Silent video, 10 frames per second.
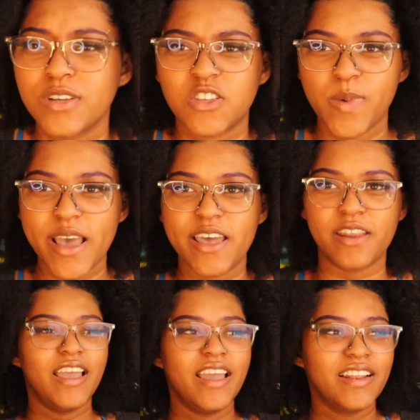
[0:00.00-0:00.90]
was
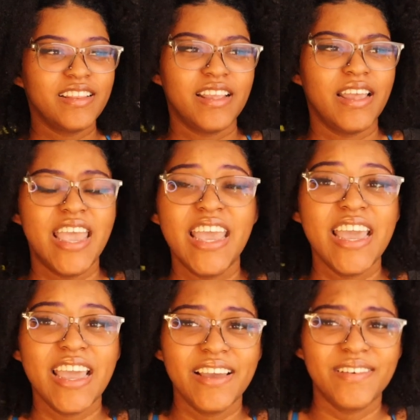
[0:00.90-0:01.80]
fed and
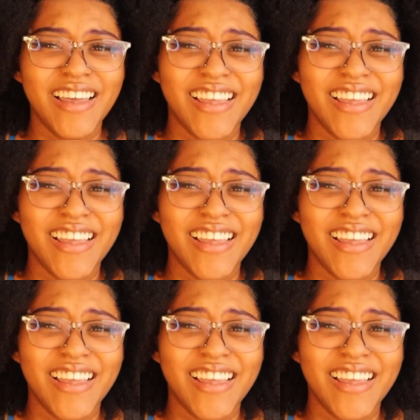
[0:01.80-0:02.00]
he